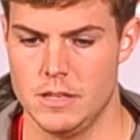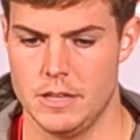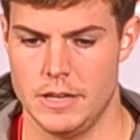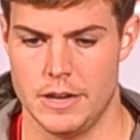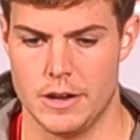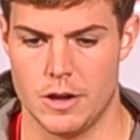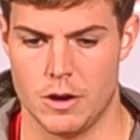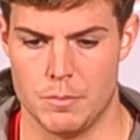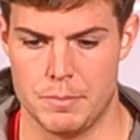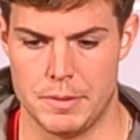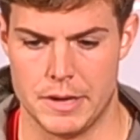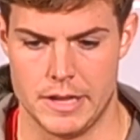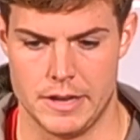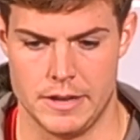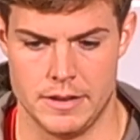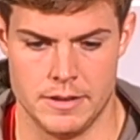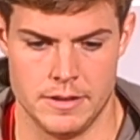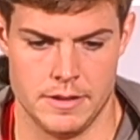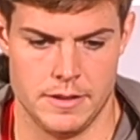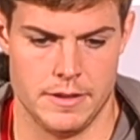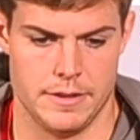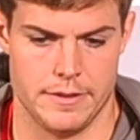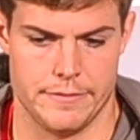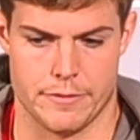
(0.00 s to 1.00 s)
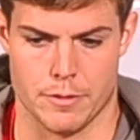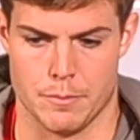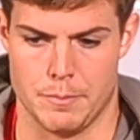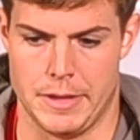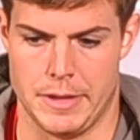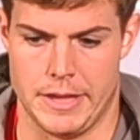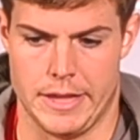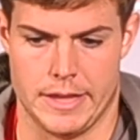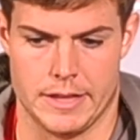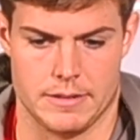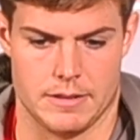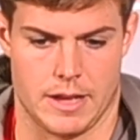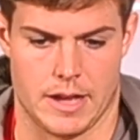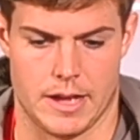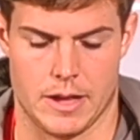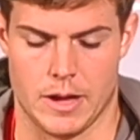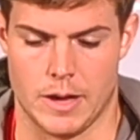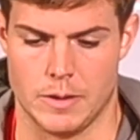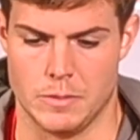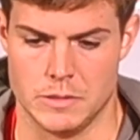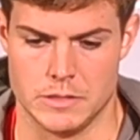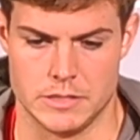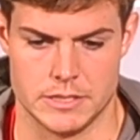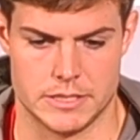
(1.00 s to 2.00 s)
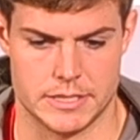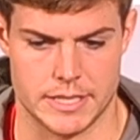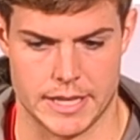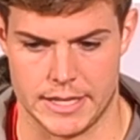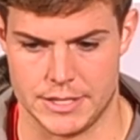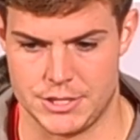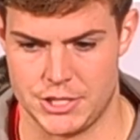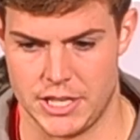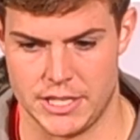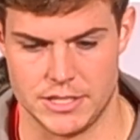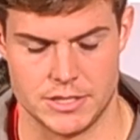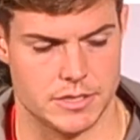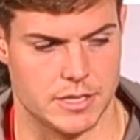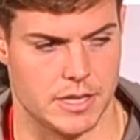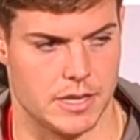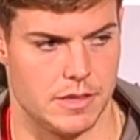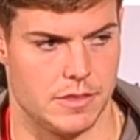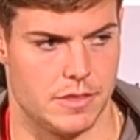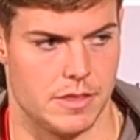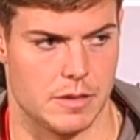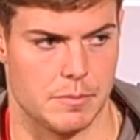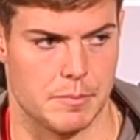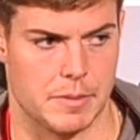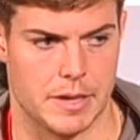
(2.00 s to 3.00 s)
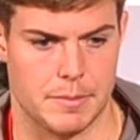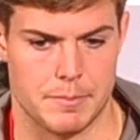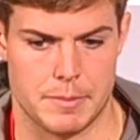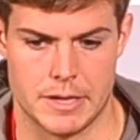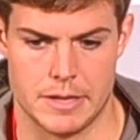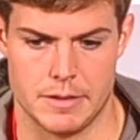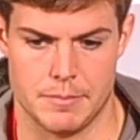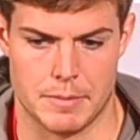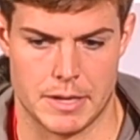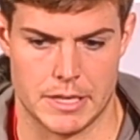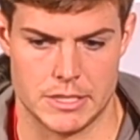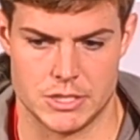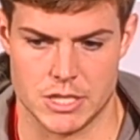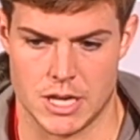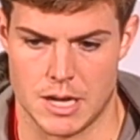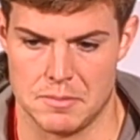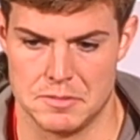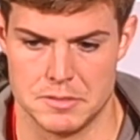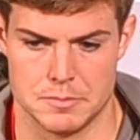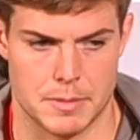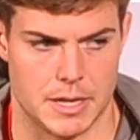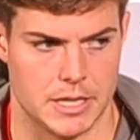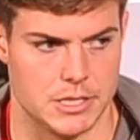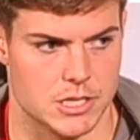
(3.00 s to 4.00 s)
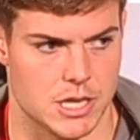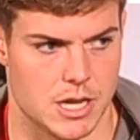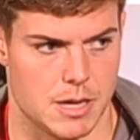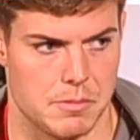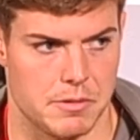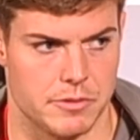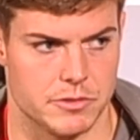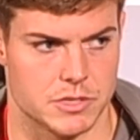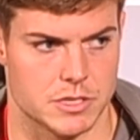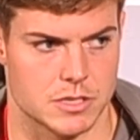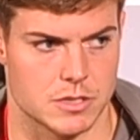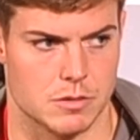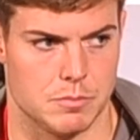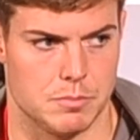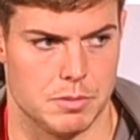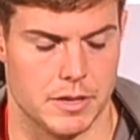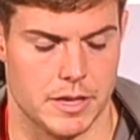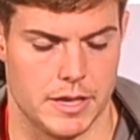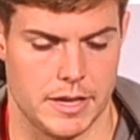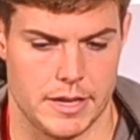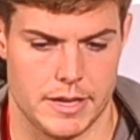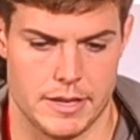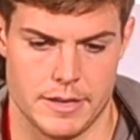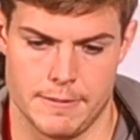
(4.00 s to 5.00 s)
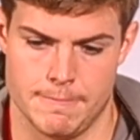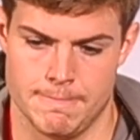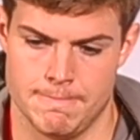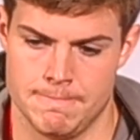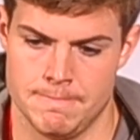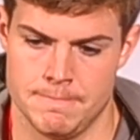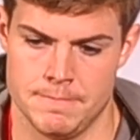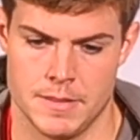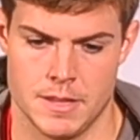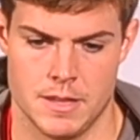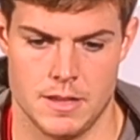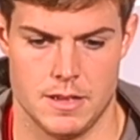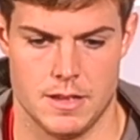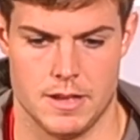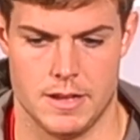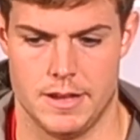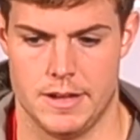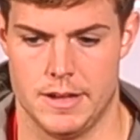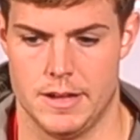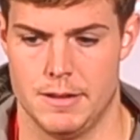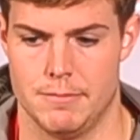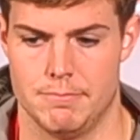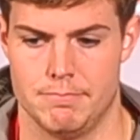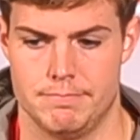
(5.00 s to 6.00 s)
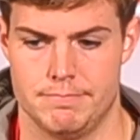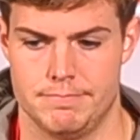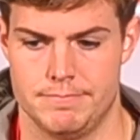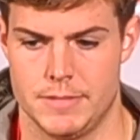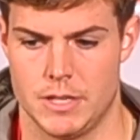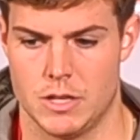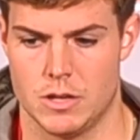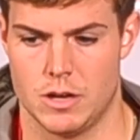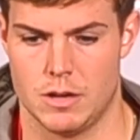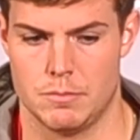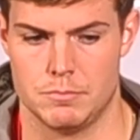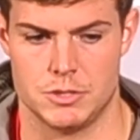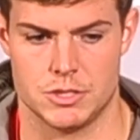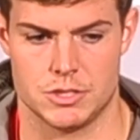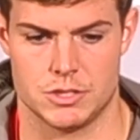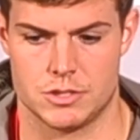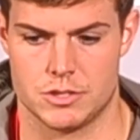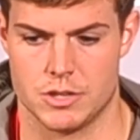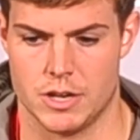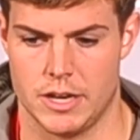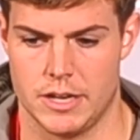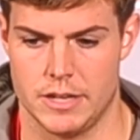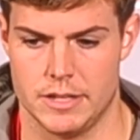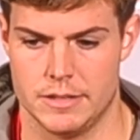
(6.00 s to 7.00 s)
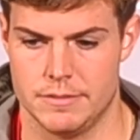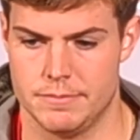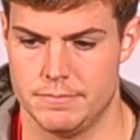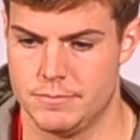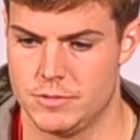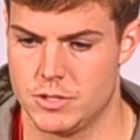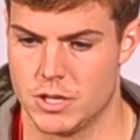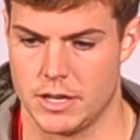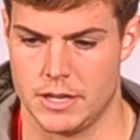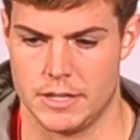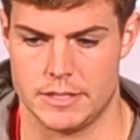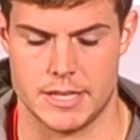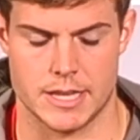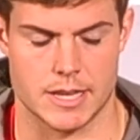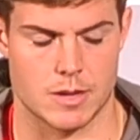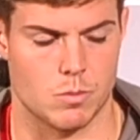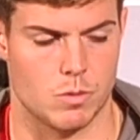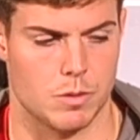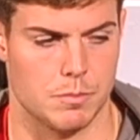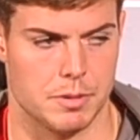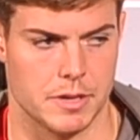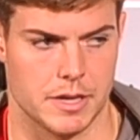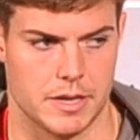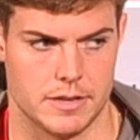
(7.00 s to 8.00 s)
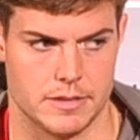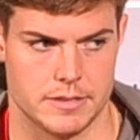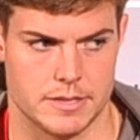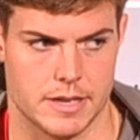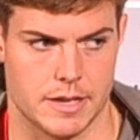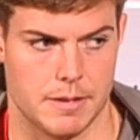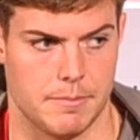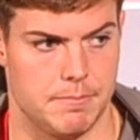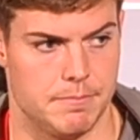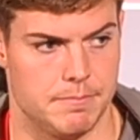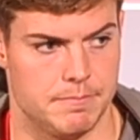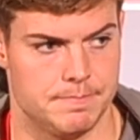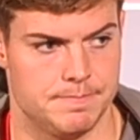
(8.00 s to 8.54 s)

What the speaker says: You know, but for me, I wouldn't say it changes anything, man. My job is my job every single play, and, you know, I'm just trying to take it one play at a time.